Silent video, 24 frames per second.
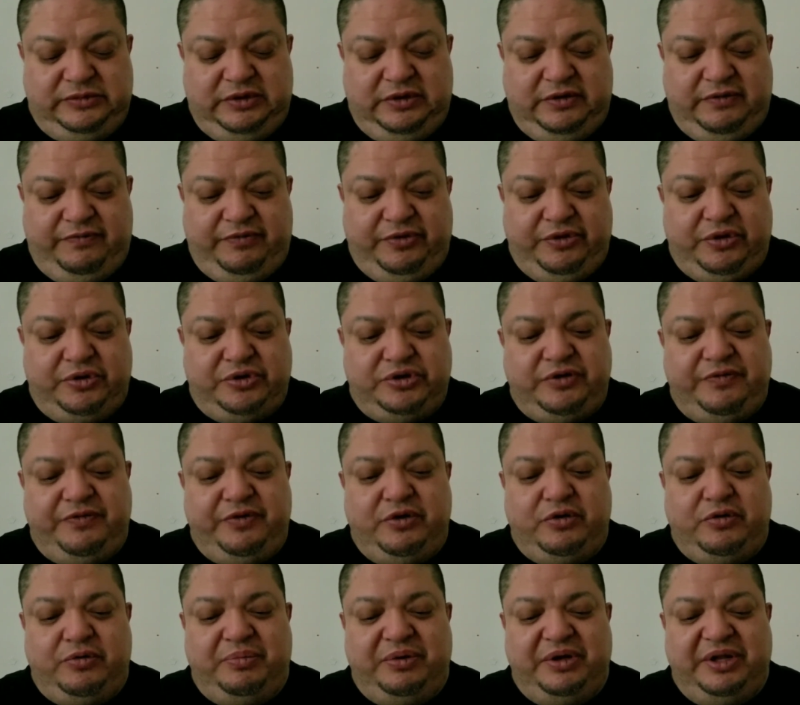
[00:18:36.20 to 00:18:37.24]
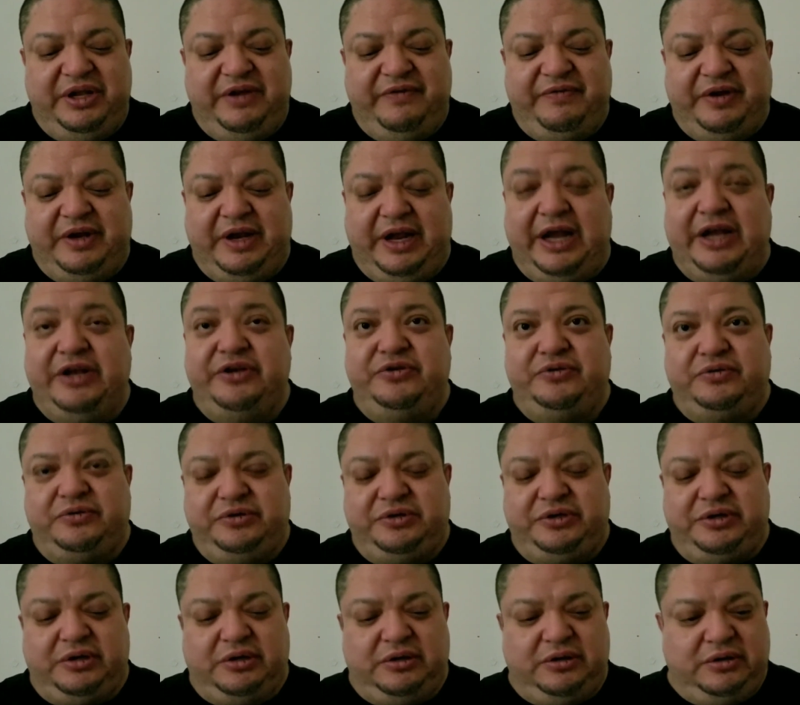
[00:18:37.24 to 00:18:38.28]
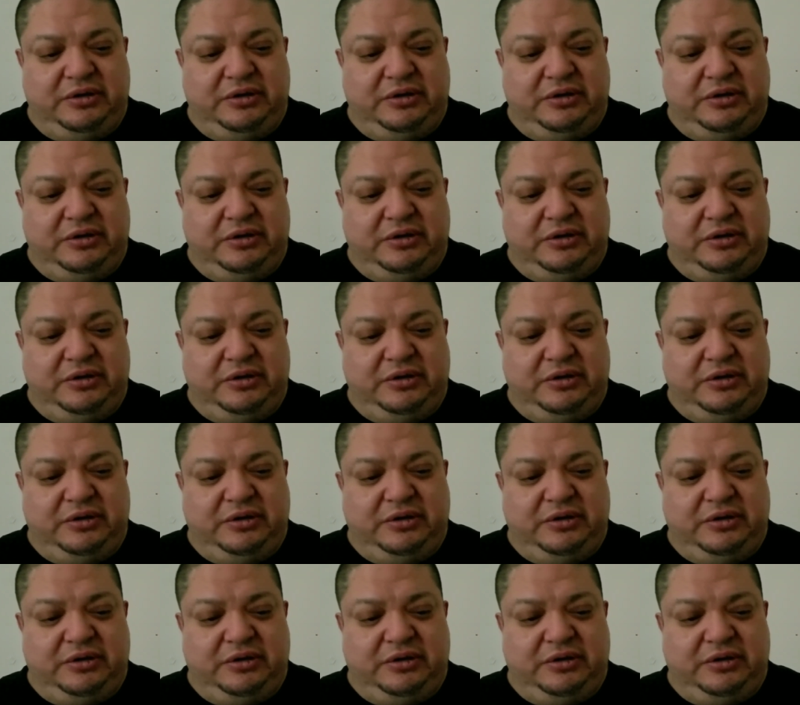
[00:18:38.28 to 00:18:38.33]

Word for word: for those of you who believe in angels